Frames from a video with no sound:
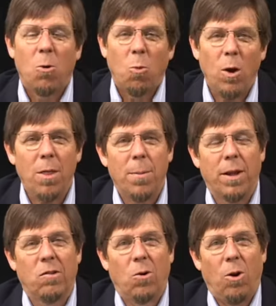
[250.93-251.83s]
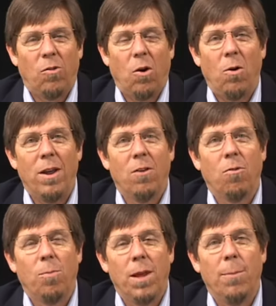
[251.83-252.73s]
One of the big stories, though,
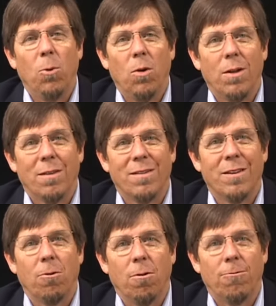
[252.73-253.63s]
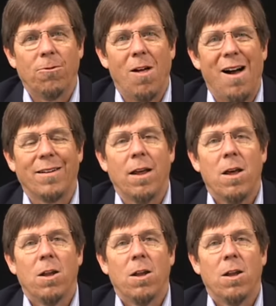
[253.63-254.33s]
is people still flocked